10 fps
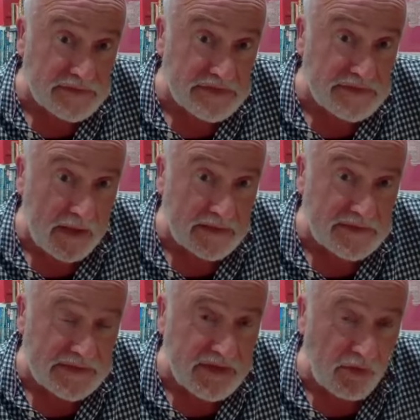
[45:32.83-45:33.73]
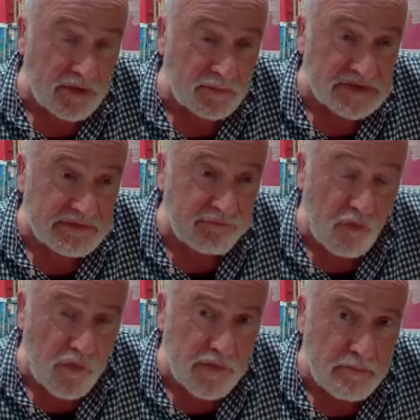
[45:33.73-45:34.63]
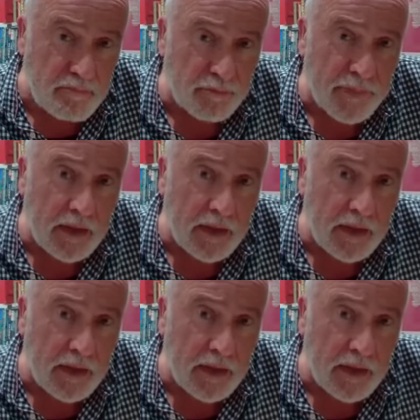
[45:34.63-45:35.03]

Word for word: as his, his arguments for them.